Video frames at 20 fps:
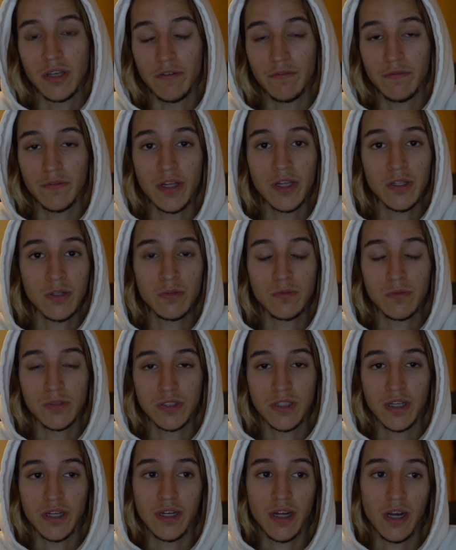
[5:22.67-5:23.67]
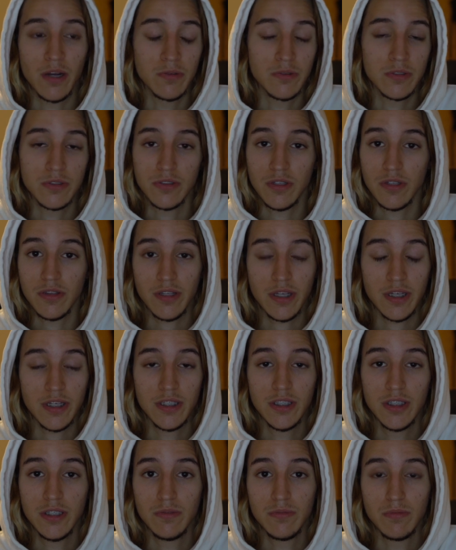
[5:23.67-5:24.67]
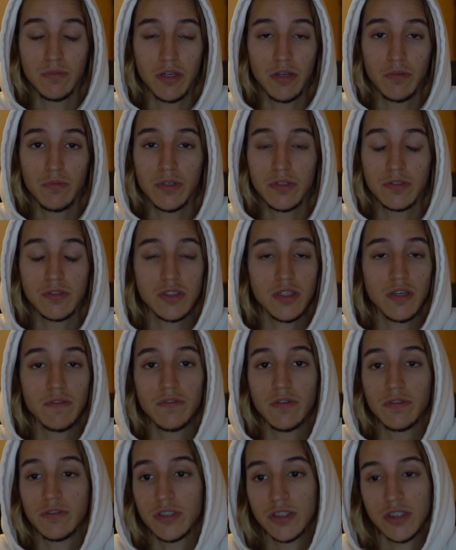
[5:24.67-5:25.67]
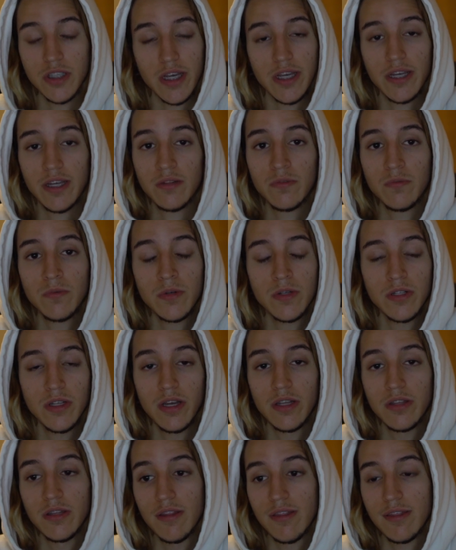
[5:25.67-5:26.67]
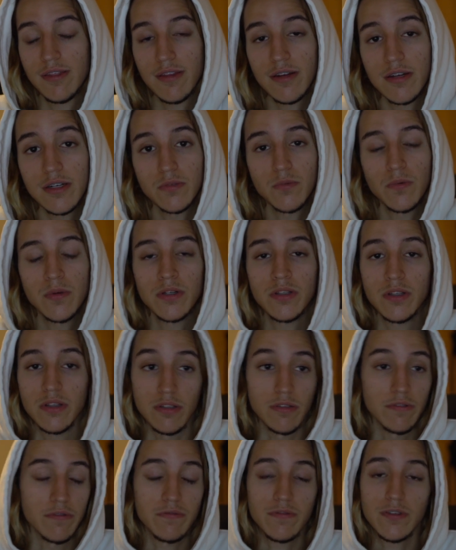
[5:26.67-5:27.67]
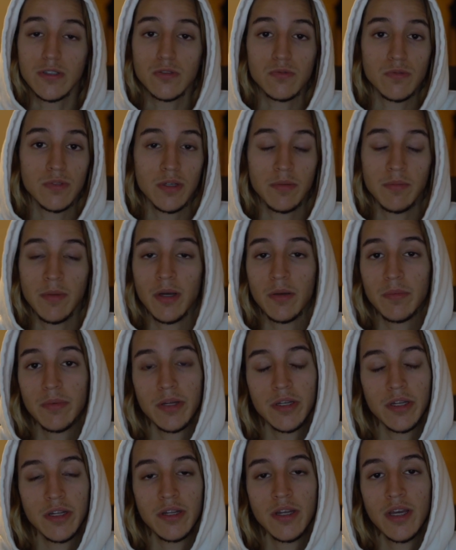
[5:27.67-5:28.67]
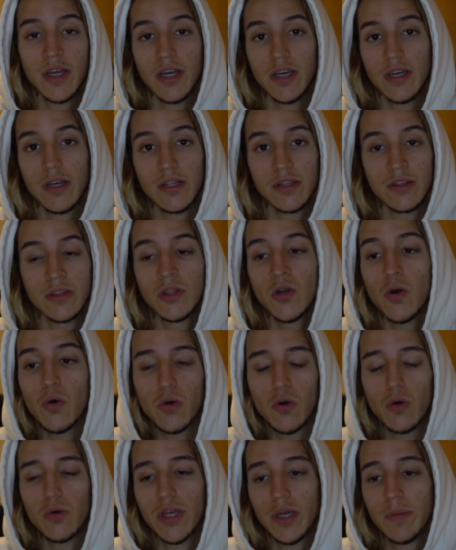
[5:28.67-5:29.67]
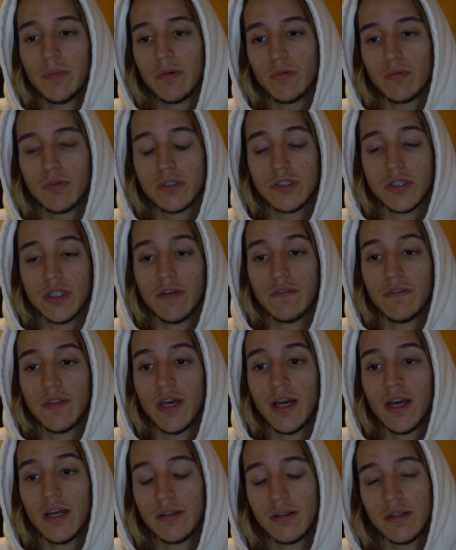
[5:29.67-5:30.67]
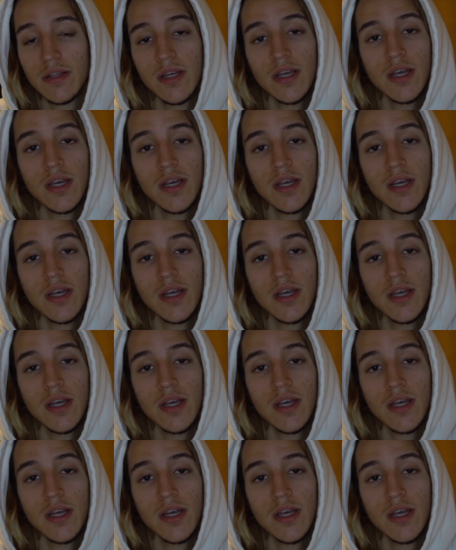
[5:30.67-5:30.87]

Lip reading: If Leno was there, I honestly think he would have saved the second one and the third one. The first one, in my opinion, no goalkeeper would save that.